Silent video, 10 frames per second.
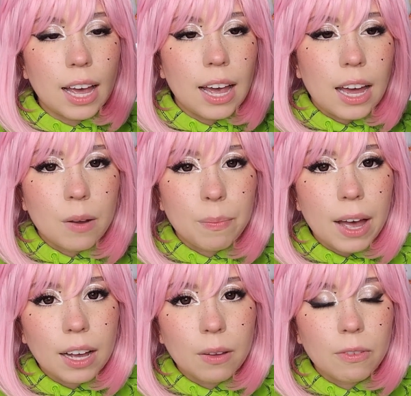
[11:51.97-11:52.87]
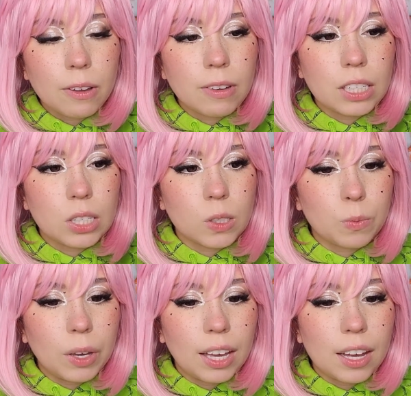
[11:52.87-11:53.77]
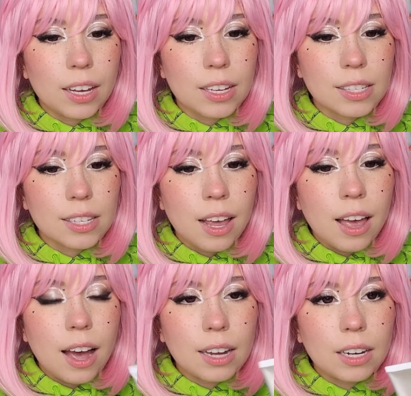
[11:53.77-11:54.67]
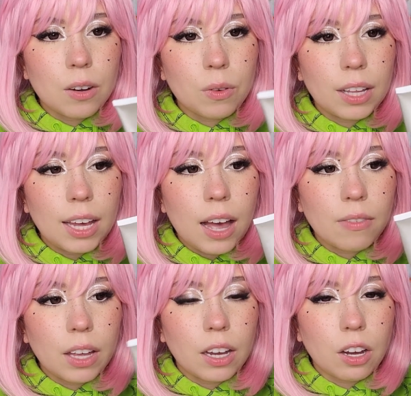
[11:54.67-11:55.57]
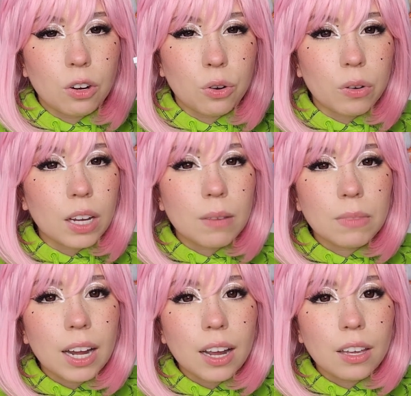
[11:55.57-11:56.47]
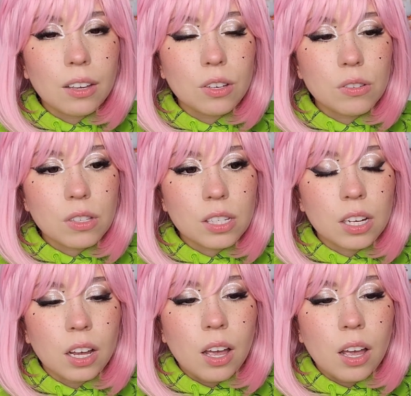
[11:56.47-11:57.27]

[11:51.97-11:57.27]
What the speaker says: I had a backup of it just because I didn't really have like a cream that I used.